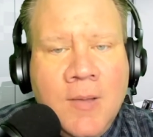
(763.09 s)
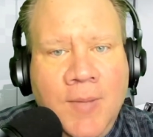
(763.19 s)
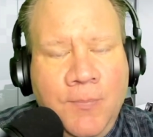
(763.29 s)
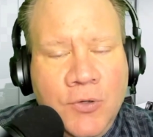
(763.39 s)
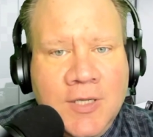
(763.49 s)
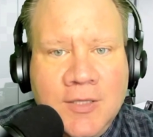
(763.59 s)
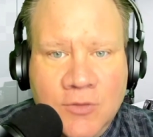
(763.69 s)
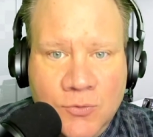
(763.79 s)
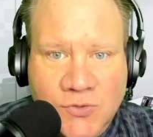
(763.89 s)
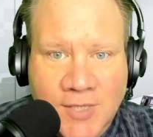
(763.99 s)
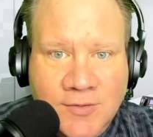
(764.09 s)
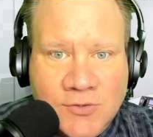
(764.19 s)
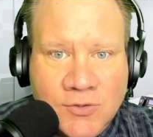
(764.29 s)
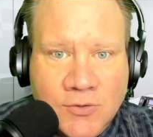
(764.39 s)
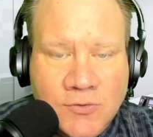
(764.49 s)
By putting in those
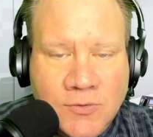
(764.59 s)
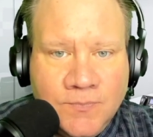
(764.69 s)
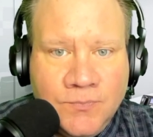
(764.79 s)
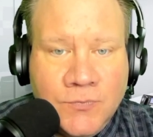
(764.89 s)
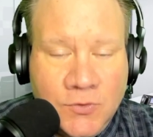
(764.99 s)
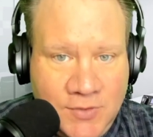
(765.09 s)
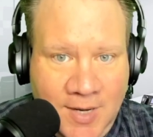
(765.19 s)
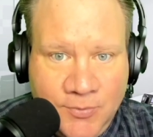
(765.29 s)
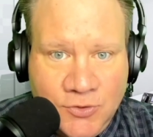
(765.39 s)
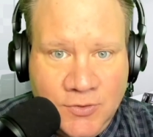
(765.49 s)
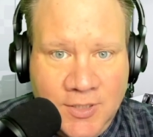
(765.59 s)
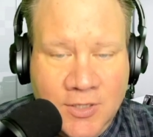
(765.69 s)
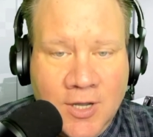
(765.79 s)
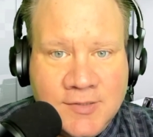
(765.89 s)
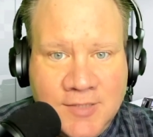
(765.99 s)
sensors, there's an opportunity
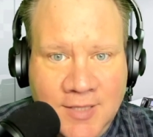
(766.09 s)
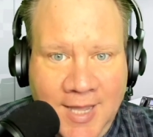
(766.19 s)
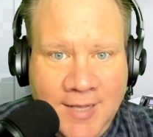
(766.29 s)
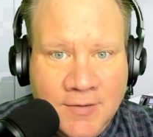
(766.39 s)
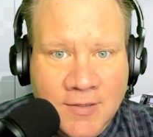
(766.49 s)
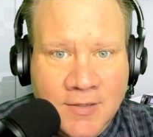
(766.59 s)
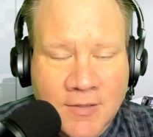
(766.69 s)
cost to that,